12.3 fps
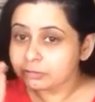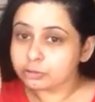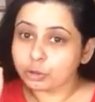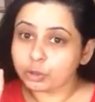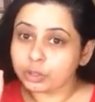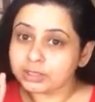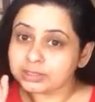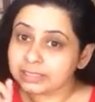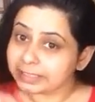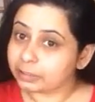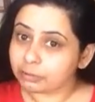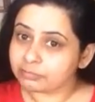So
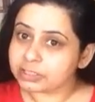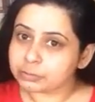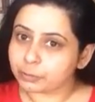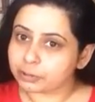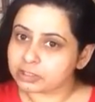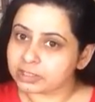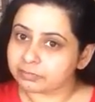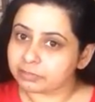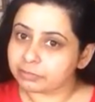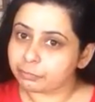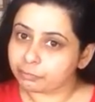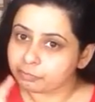think of this
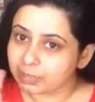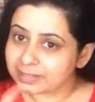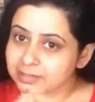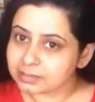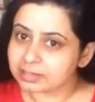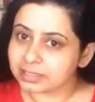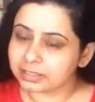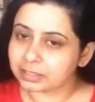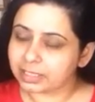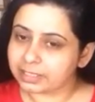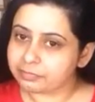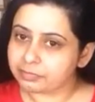positively. For once in a
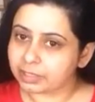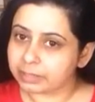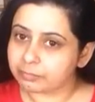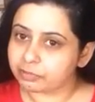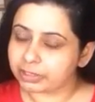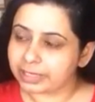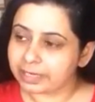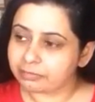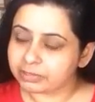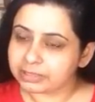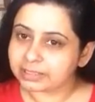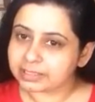lifetime where
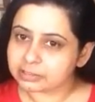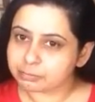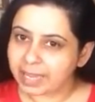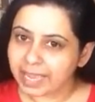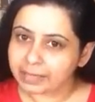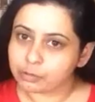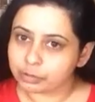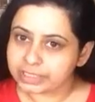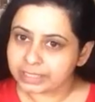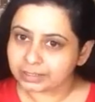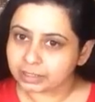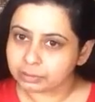everything is
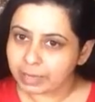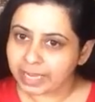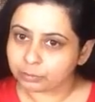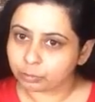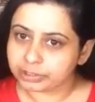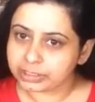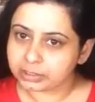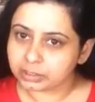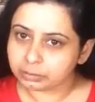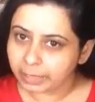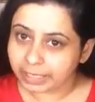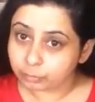man-oriented,
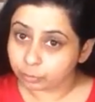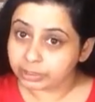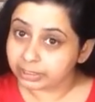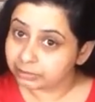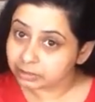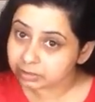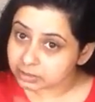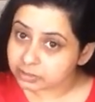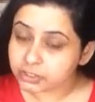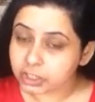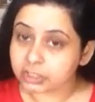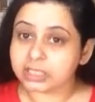man-oriented, man-oriented,
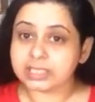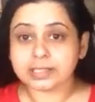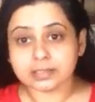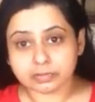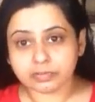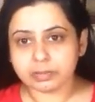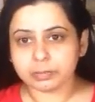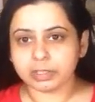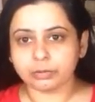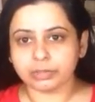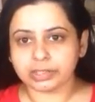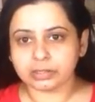this journey is
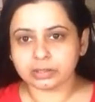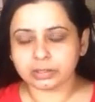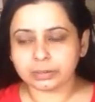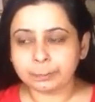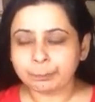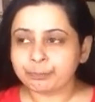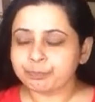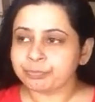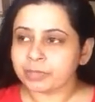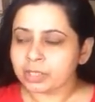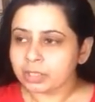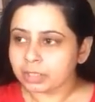
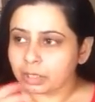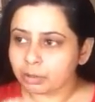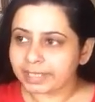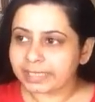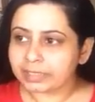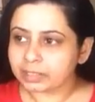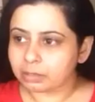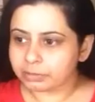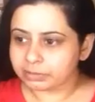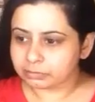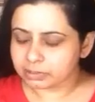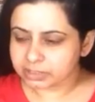female-oriented. Now again,
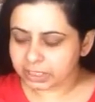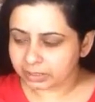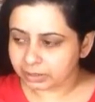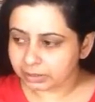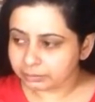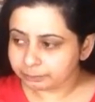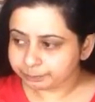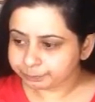coming to the channeling.